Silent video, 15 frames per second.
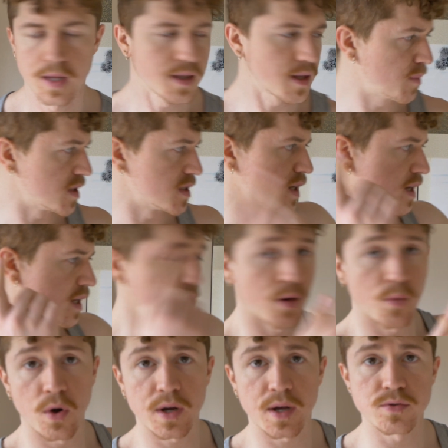That means I can now
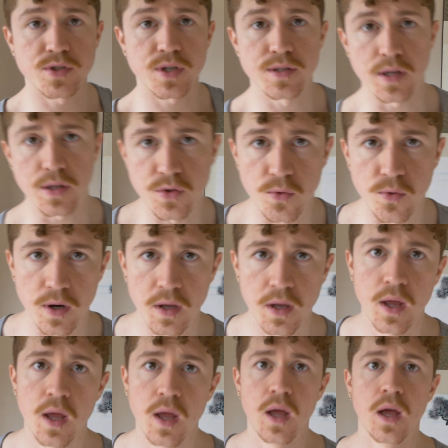walk outside that door,
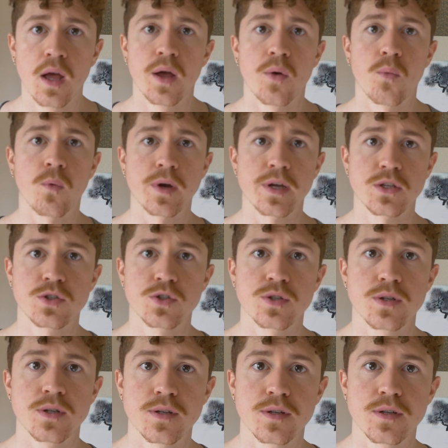which